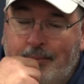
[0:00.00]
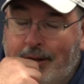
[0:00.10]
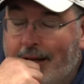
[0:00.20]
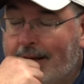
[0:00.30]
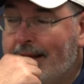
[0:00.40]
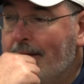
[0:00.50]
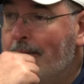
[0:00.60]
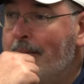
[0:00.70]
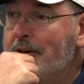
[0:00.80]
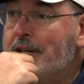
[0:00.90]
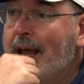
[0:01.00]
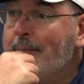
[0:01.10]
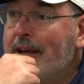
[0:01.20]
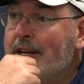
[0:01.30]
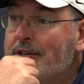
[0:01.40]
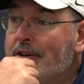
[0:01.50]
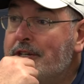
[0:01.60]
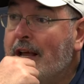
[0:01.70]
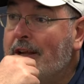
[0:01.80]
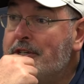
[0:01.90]
But you got to remember, as a guy making his
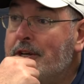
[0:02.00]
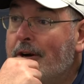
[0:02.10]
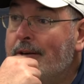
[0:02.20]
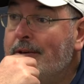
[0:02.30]
first college start,